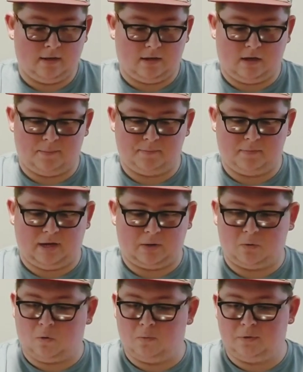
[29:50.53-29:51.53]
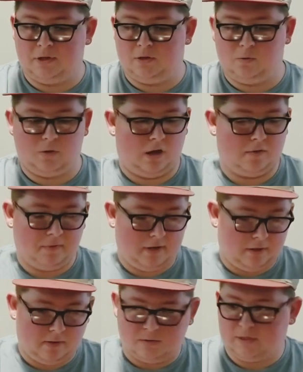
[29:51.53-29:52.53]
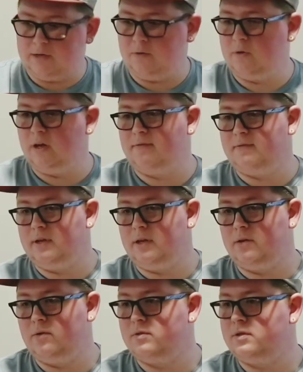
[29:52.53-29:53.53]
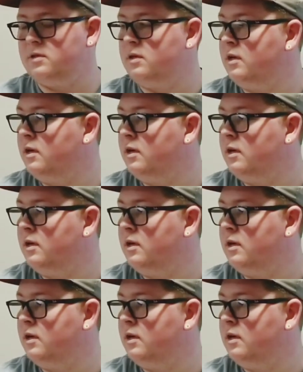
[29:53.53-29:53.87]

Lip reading: I don't only do gun videos, I do knife videos.